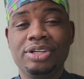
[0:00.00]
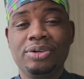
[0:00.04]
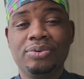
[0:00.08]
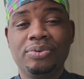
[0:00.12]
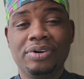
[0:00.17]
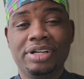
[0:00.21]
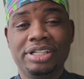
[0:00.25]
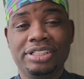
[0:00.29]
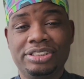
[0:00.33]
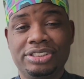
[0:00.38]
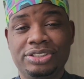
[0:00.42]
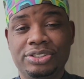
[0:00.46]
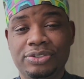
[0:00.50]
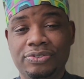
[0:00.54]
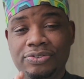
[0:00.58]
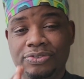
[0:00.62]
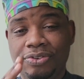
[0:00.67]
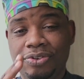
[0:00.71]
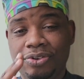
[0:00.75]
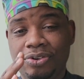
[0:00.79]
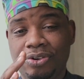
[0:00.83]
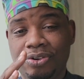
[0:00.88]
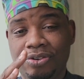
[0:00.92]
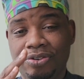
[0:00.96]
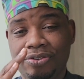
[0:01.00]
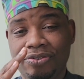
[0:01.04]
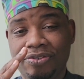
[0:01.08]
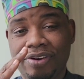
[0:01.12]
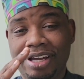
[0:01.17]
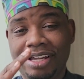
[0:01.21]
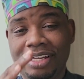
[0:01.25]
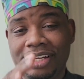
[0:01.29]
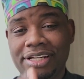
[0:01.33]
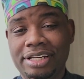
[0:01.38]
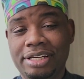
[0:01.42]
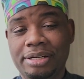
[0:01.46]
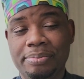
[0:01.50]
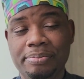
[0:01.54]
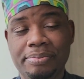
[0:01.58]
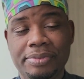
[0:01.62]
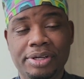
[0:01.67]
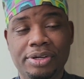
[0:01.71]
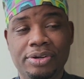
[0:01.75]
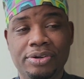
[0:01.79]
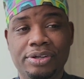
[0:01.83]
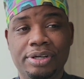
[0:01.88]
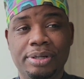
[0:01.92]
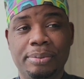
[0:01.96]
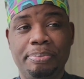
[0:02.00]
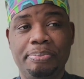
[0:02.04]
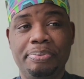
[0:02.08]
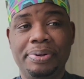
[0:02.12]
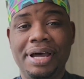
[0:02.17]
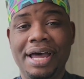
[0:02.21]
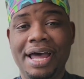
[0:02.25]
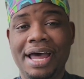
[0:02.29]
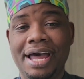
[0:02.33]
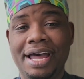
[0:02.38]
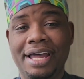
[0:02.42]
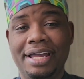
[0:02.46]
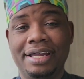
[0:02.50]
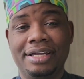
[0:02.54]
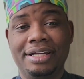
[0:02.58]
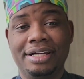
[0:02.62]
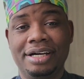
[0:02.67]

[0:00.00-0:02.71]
you want to shoot for right in the middle of the pack.